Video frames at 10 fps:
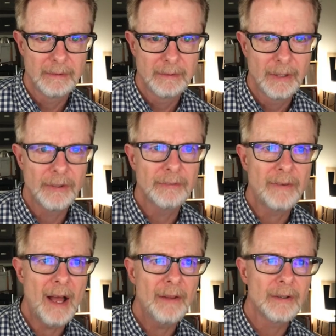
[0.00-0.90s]
is the
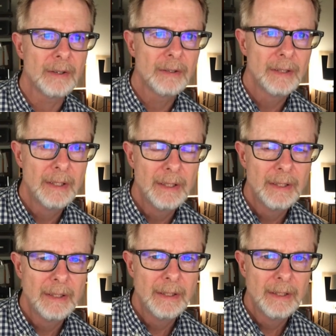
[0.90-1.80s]
Father
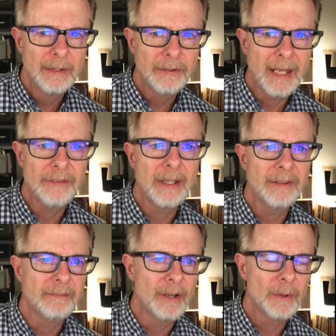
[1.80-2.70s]
says at
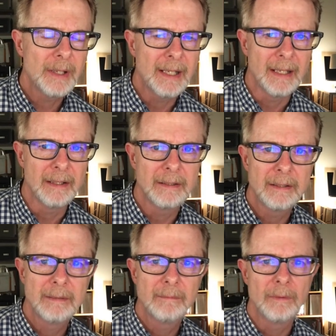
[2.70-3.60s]
the very end,
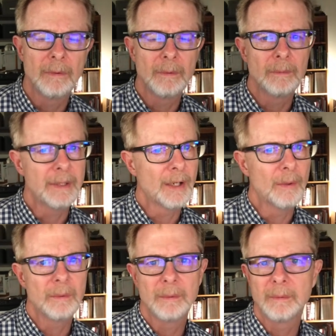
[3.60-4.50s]
you
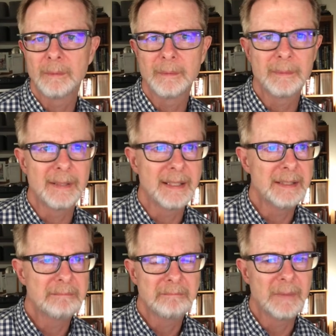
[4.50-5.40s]
know,
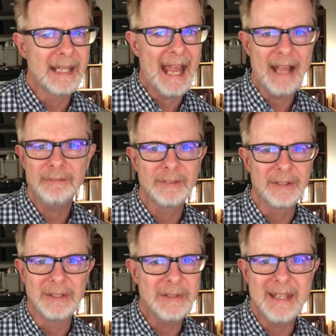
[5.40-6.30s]
we we have to
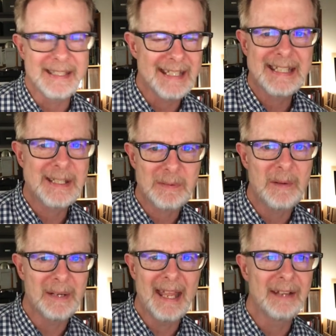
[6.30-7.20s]
do this. This is what
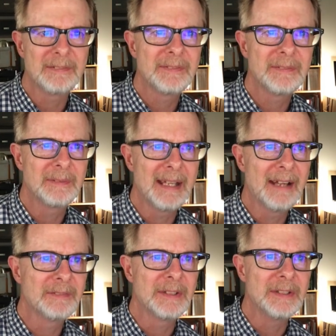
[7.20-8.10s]
we have we
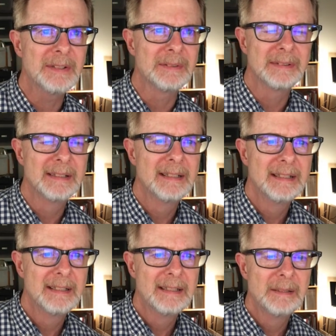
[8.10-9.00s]
have to do.
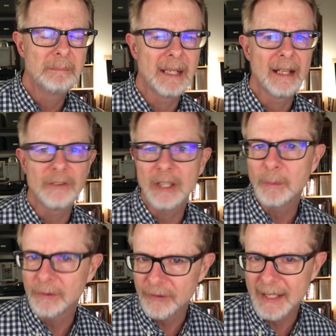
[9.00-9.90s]
Because he
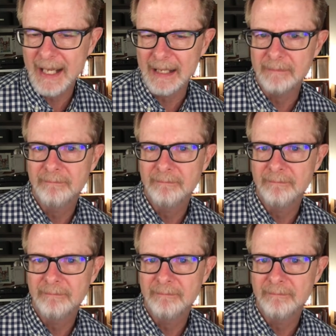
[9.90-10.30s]
was dead.